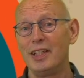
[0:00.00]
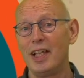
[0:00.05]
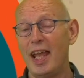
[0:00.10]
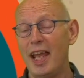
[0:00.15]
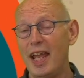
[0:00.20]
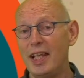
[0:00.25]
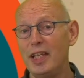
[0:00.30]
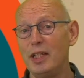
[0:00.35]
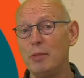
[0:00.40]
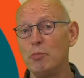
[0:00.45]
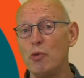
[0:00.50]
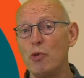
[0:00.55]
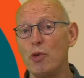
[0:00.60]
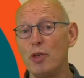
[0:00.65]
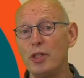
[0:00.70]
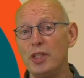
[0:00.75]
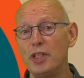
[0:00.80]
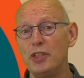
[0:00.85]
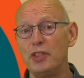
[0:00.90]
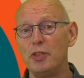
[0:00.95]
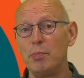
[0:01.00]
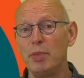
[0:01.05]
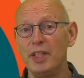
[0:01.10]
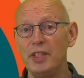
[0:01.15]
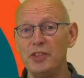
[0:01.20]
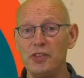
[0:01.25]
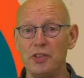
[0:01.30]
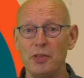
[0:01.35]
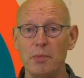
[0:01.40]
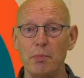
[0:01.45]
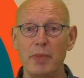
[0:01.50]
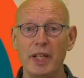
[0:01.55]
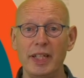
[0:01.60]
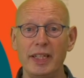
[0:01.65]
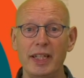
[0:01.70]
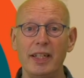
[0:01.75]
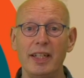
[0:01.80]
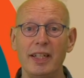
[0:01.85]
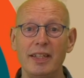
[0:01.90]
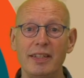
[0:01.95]
Adding more disciplines,
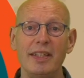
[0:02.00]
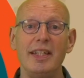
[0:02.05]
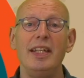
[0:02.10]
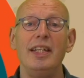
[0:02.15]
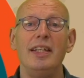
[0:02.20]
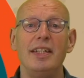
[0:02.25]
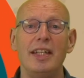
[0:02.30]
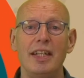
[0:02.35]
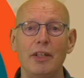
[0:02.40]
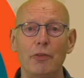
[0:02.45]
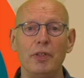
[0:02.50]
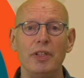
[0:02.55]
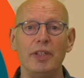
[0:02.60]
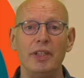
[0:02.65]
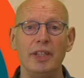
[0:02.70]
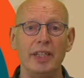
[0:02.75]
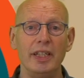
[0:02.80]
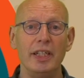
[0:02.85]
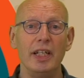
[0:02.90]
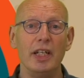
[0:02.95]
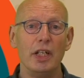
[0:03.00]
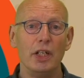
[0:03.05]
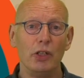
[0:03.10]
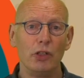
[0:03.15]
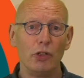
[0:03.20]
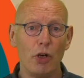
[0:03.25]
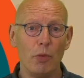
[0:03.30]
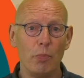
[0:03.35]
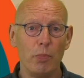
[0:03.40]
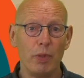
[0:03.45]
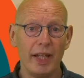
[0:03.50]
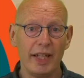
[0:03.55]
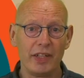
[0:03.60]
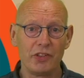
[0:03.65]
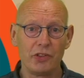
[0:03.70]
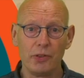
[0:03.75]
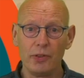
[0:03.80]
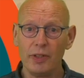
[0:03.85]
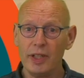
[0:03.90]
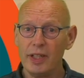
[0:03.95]
making it inherently
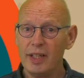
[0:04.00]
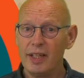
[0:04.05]
complexer.